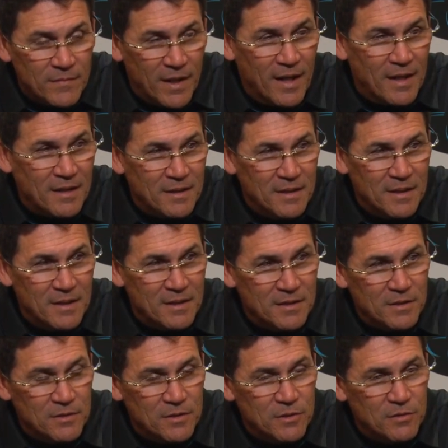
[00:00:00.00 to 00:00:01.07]
Yeah,
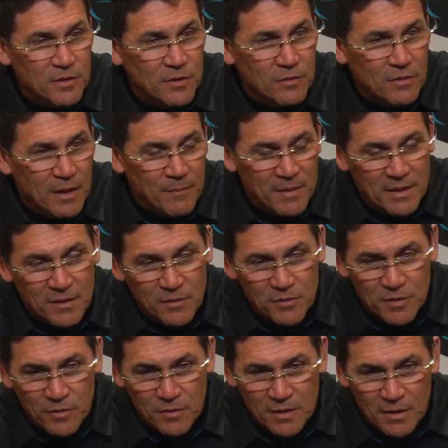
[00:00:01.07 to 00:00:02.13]
you do. I mean,
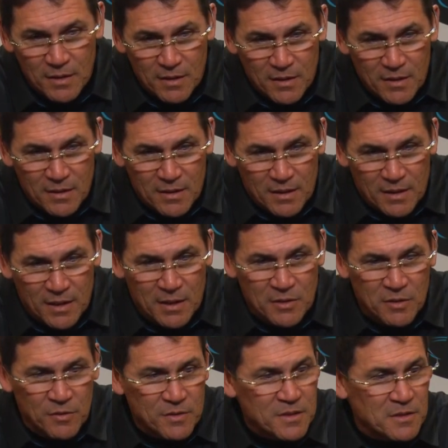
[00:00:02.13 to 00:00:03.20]
you do. And,
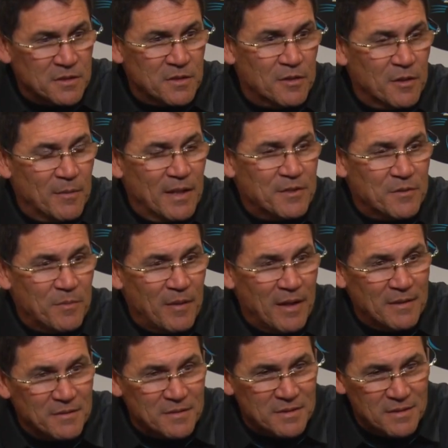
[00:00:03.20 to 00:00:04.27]
again, you're always concerned about your
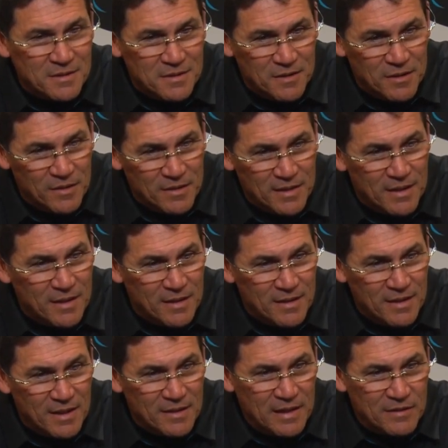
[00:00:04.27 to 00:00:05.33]
players, you know,
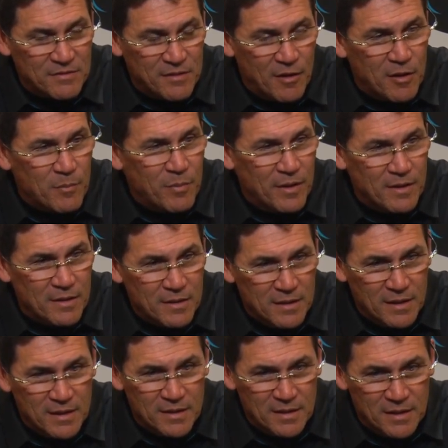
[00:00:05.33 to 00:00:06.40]
and that's the hard part.
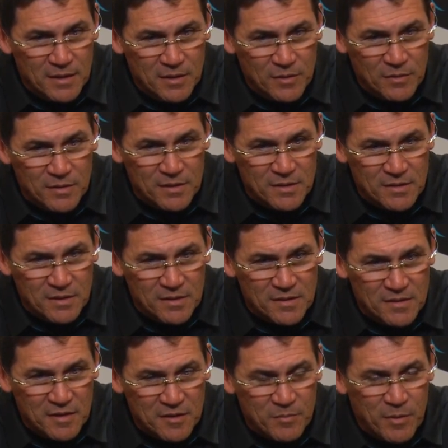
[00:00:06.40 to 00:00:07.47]
And, you know,
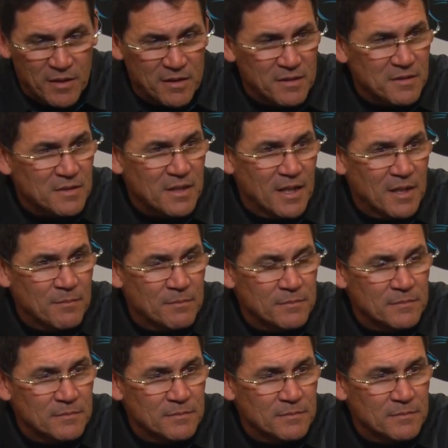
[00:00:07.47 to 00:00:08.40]
that's part of this game.